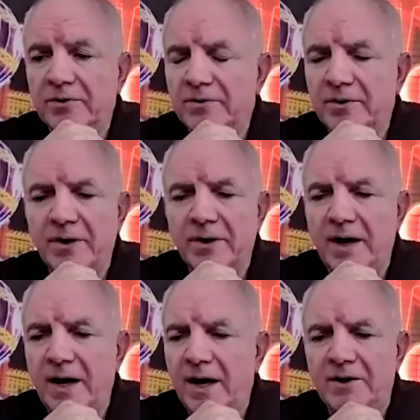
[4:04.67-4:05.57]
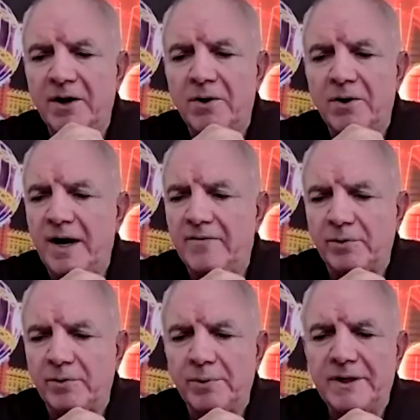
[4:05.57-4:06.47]
I don't
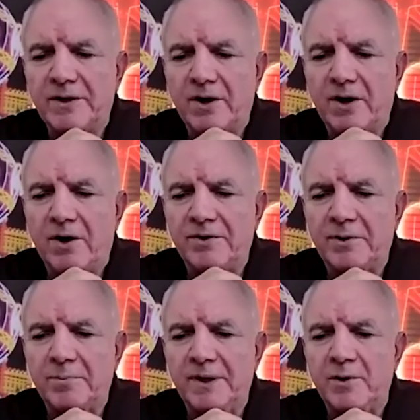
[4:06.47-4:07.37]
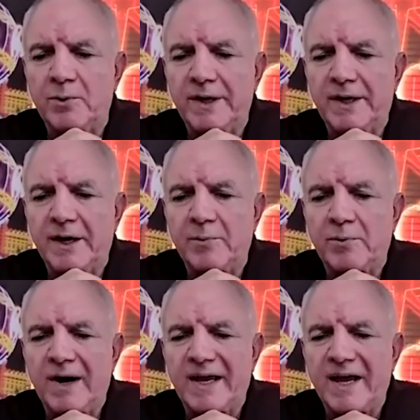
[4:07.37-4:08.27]
ever recall there being a weekend
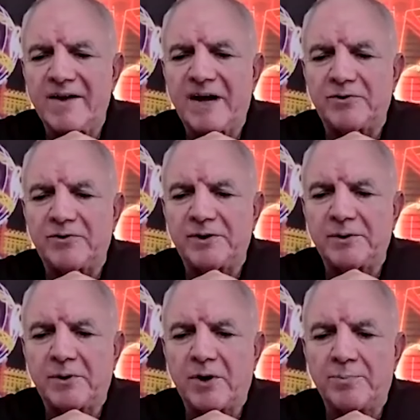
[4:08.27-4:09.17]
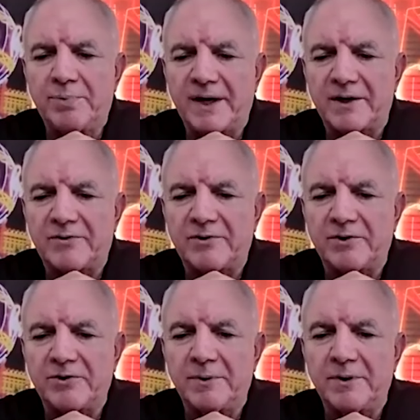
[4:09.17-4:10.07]
where I gave out zero picks.
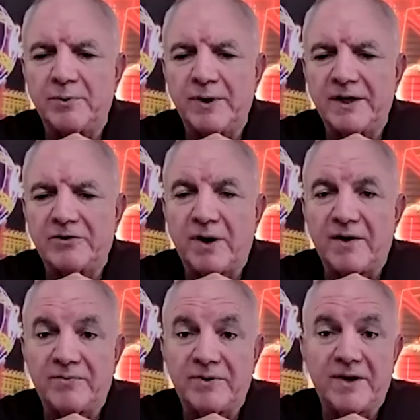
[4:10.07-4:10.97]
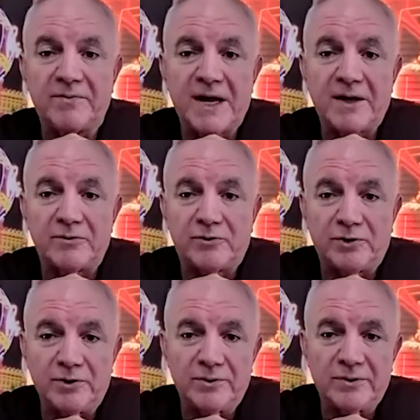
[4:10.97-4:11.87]
There's been weeks where I've given out
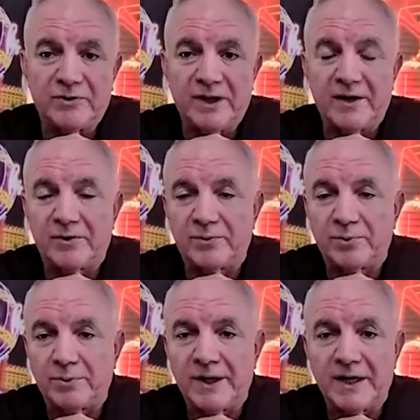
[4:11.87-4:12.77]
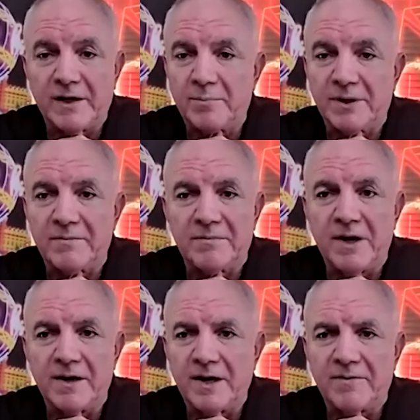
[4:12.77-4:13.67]
two instead of three, but
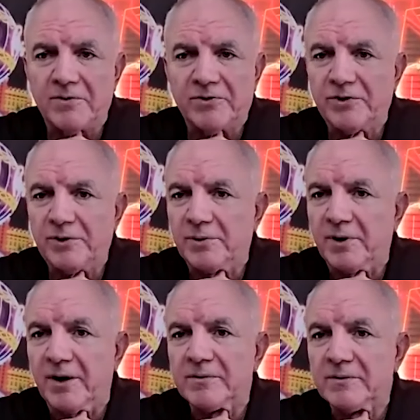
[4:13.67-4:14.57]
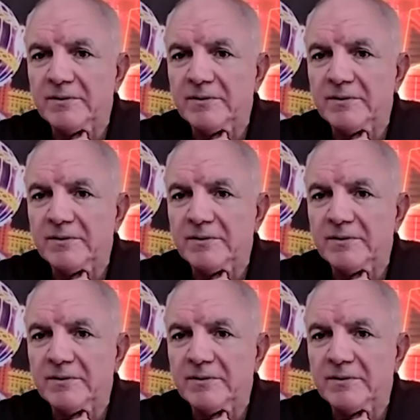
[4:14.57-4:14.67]
never zero.